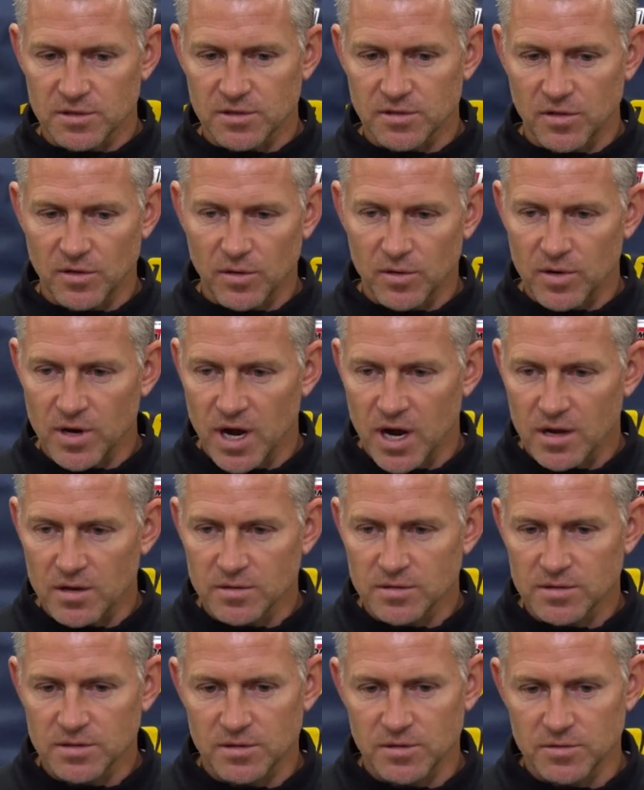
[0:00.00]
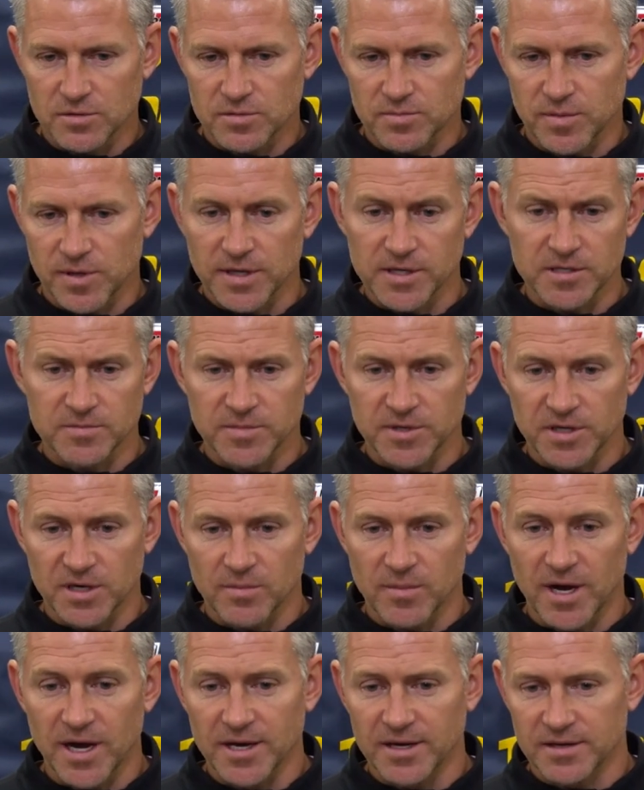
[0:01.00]
the third downs, those plays
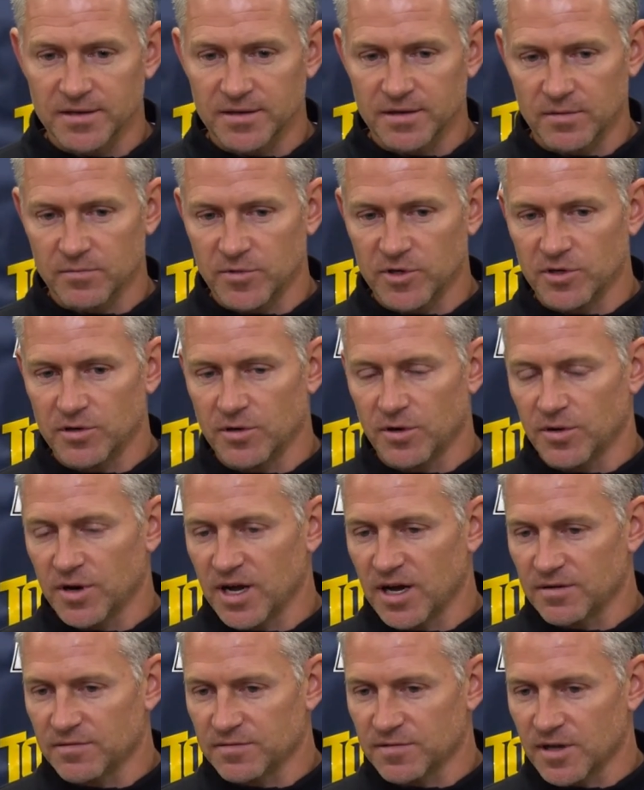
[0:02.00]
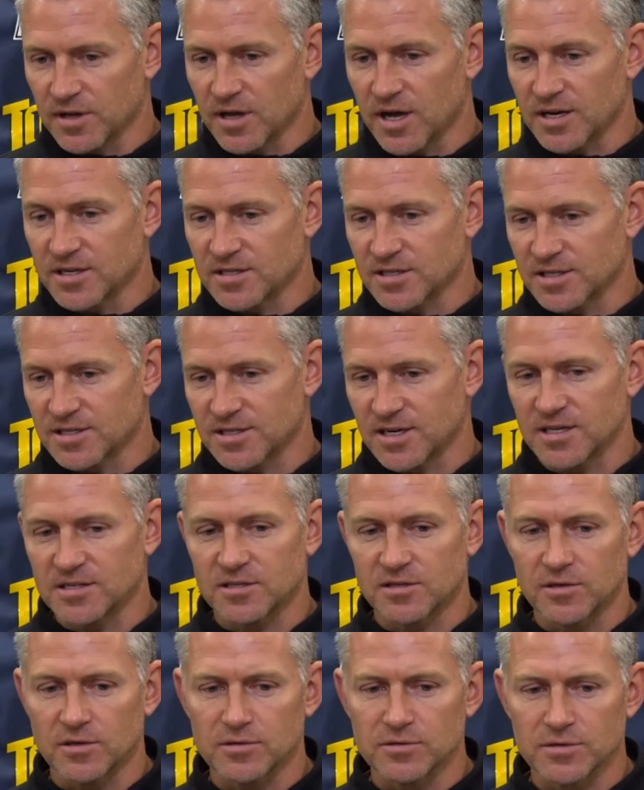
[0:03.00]
become heightened, and when you don't have a lot of
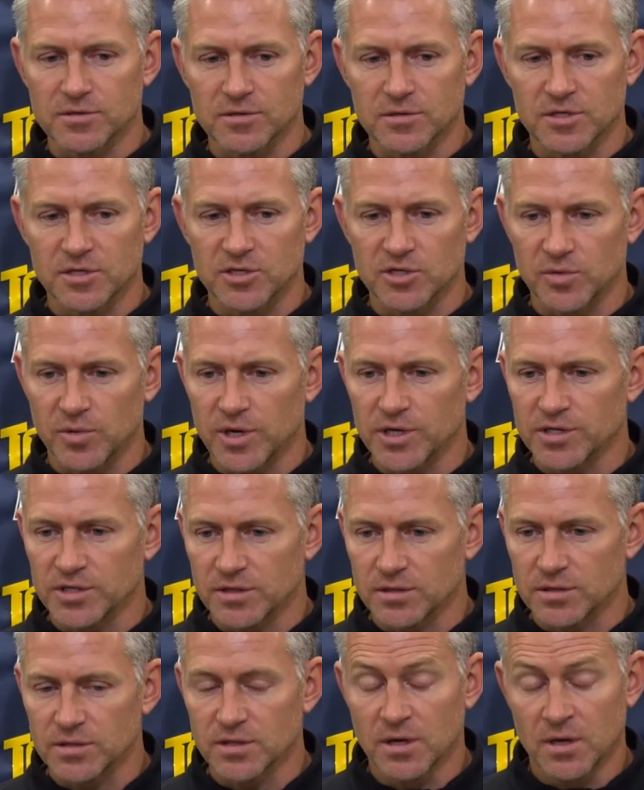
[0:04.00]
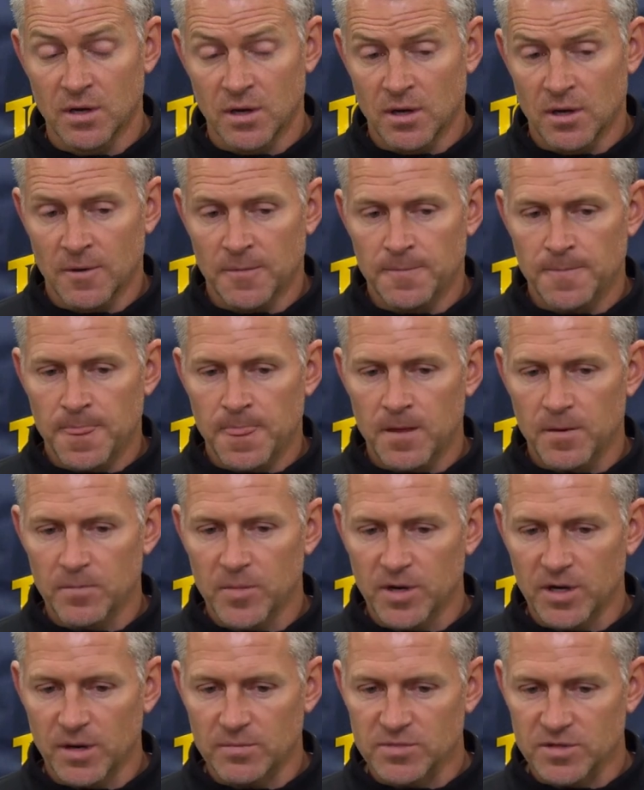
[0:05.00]
success in those situations, there
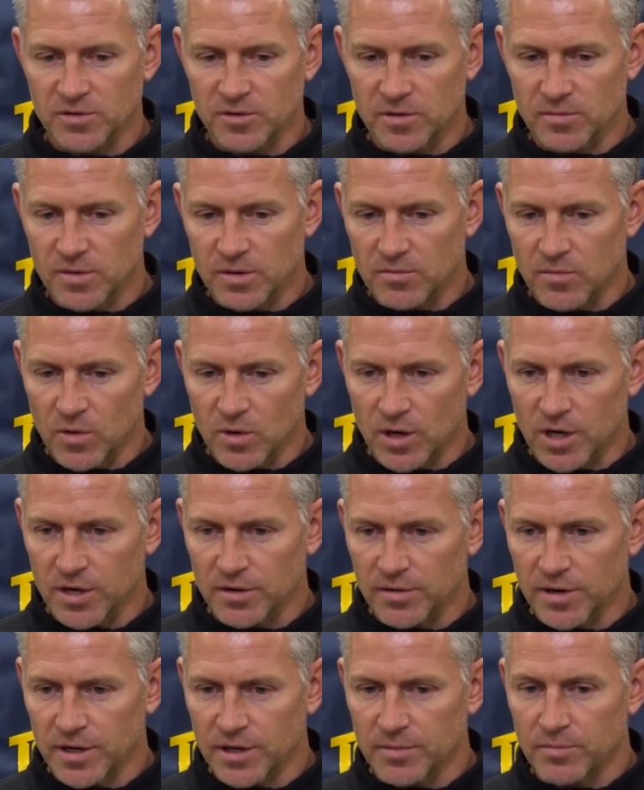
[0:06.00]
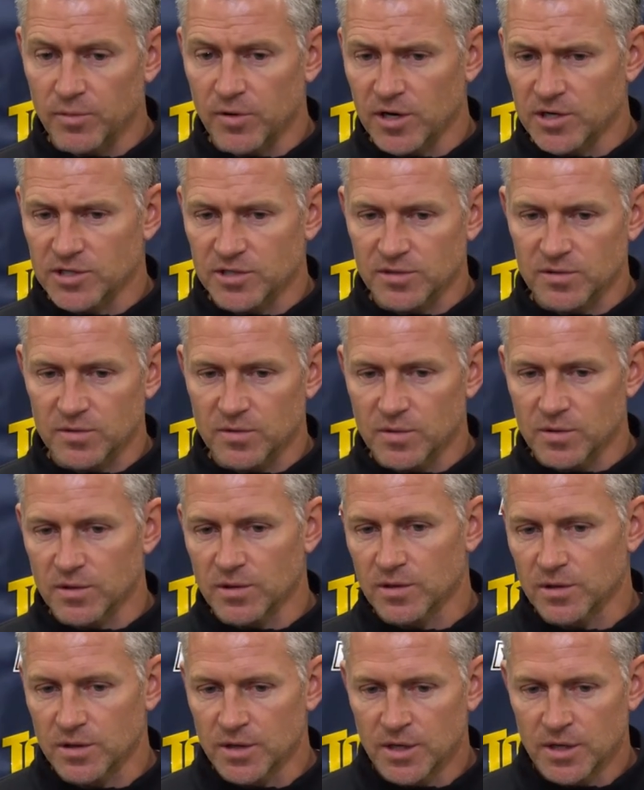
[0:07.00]
becomes a little bit more created pressure
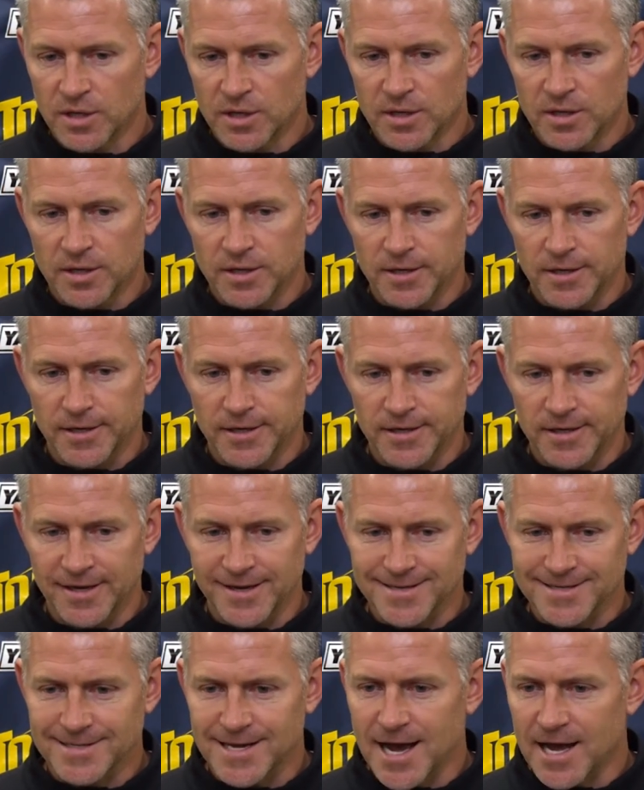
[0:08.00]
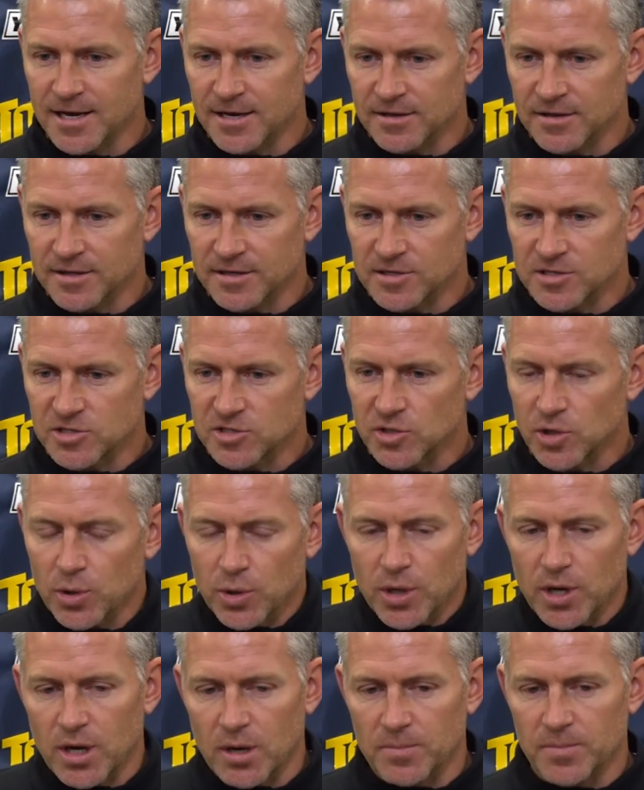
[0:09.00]
or uh, anxiety that is
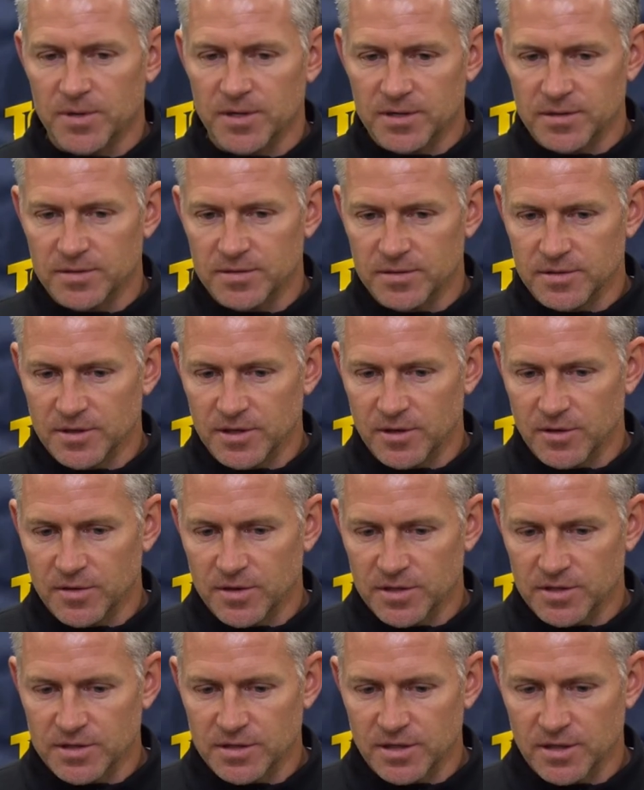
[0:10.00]
stirred up, and you know it.